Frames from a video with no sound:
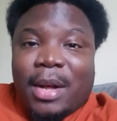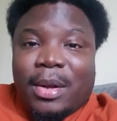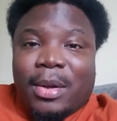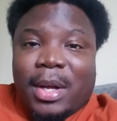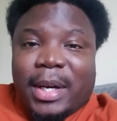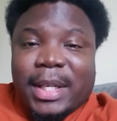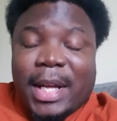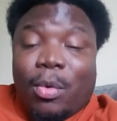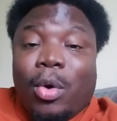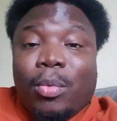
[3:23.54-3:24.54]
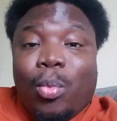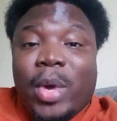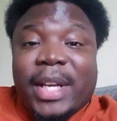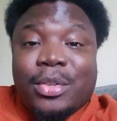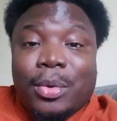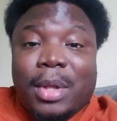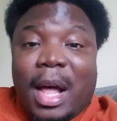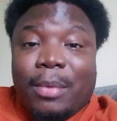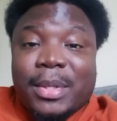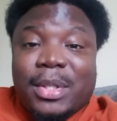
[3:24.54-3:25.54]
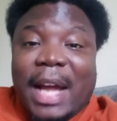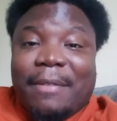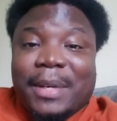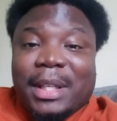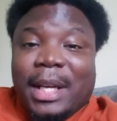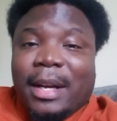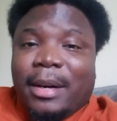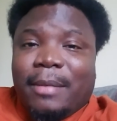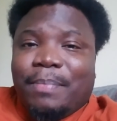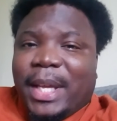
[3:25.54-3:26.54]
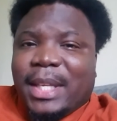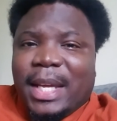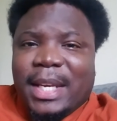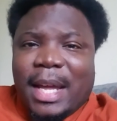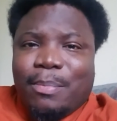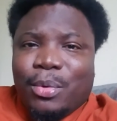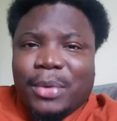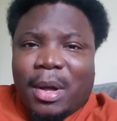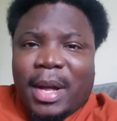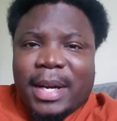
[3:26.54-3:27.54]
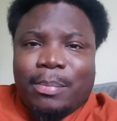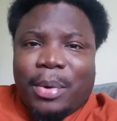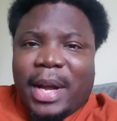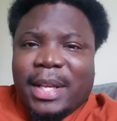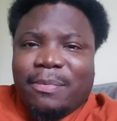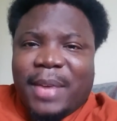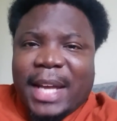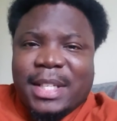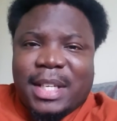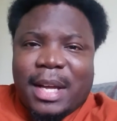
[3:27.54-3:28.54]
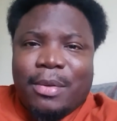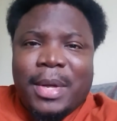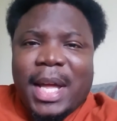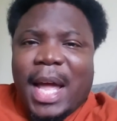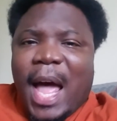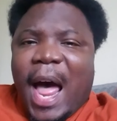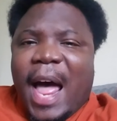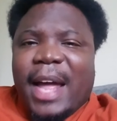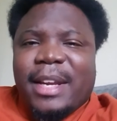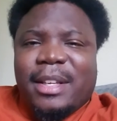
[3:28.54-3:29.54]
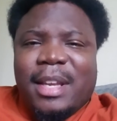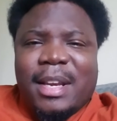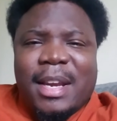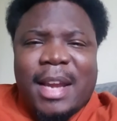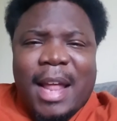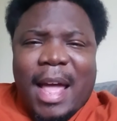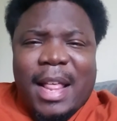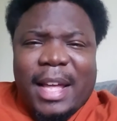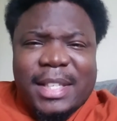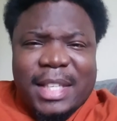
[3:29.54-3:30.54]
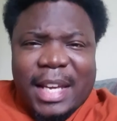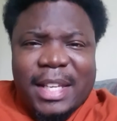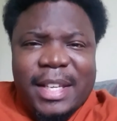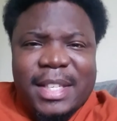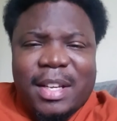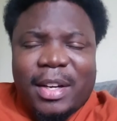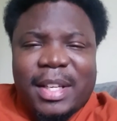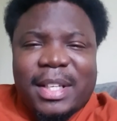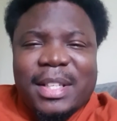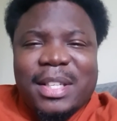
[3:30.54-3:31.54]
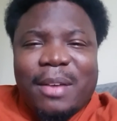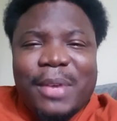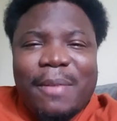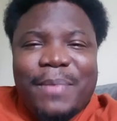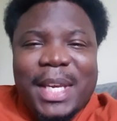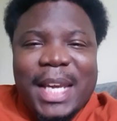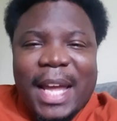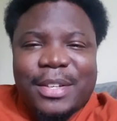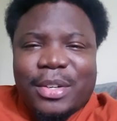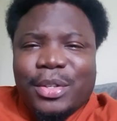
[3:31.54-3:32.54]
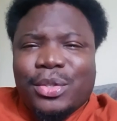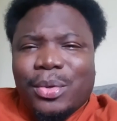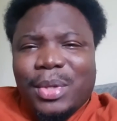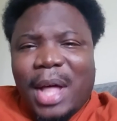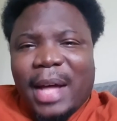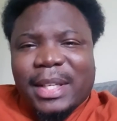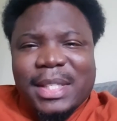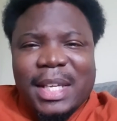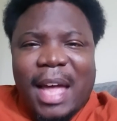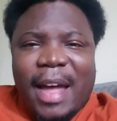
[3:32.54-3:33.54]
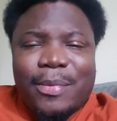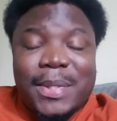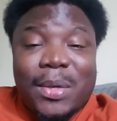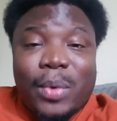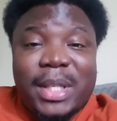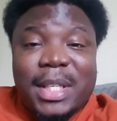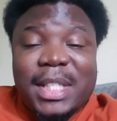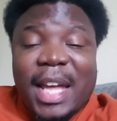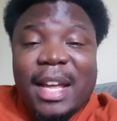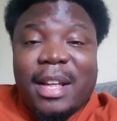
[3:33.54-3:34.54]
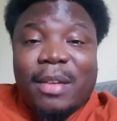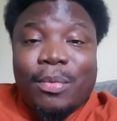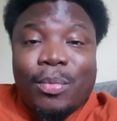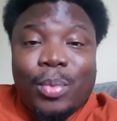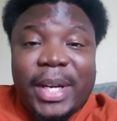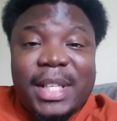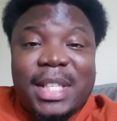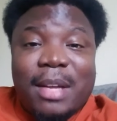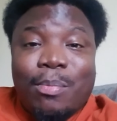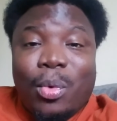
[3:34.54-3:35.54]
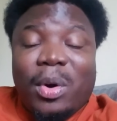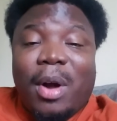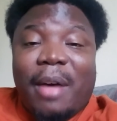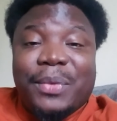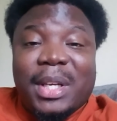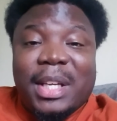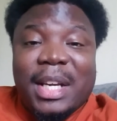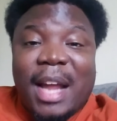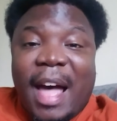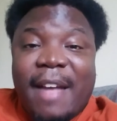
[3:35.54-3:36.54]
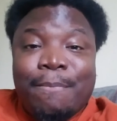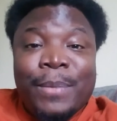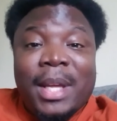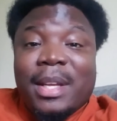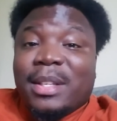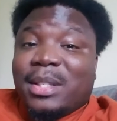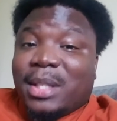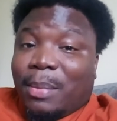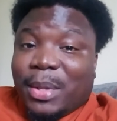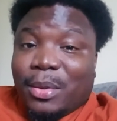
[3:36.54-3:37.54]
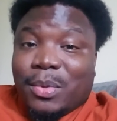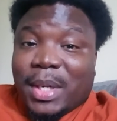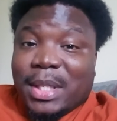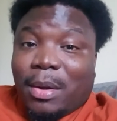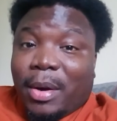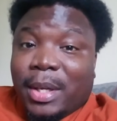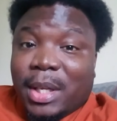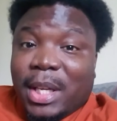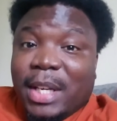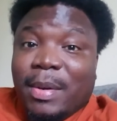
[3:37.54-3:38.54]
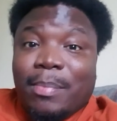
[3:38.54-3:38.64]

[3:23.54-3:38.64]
or when Drew Lock was drafted there, and then they moved on and brought in Fangio. I like I said, he's conservative in nature. Drew Lock is a guy who's going to take risk more often than not. Some of those risks are good,